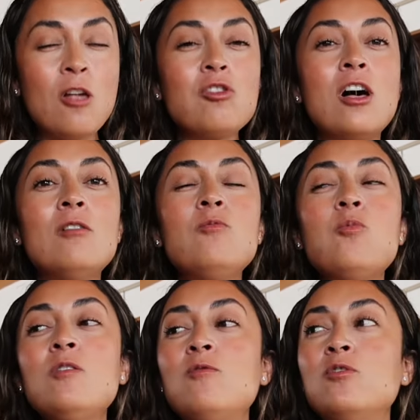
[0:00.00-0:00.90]
I love
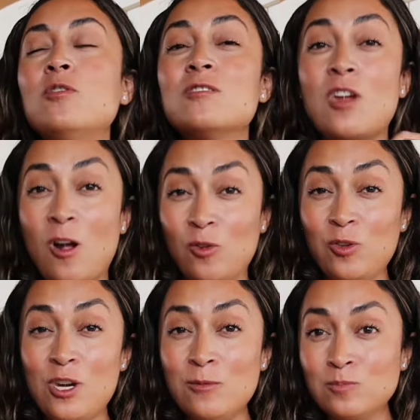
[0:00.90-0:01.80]
when food is
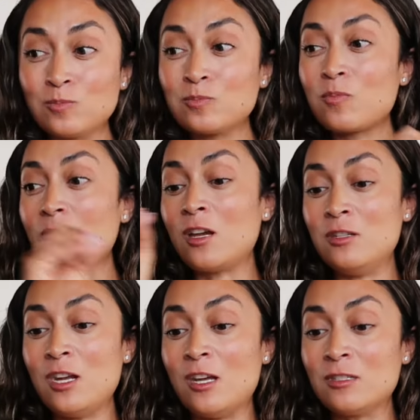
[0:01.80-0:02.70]
healthy
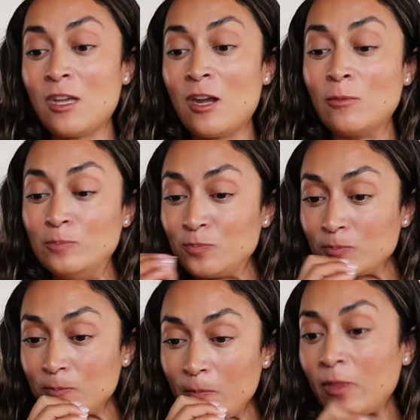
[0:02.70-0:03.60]
and tastes like
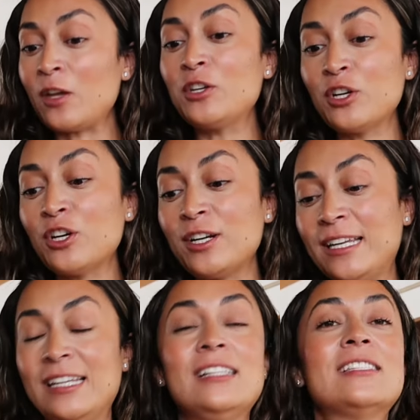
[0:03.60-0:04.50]
you're
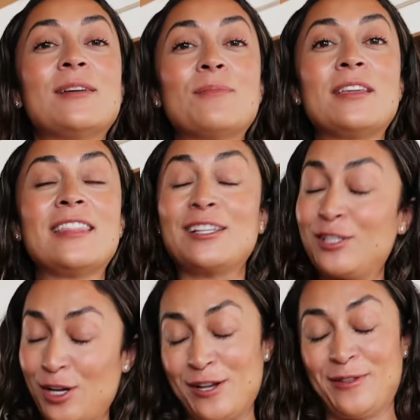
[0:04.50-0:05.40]
eating something
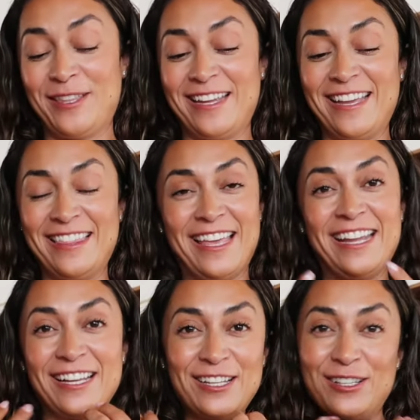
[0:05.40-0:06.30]
that's not healthy and
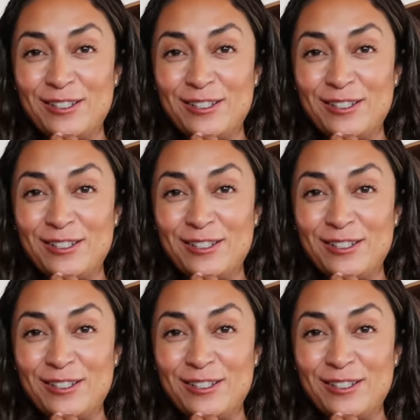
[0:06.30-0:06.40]
like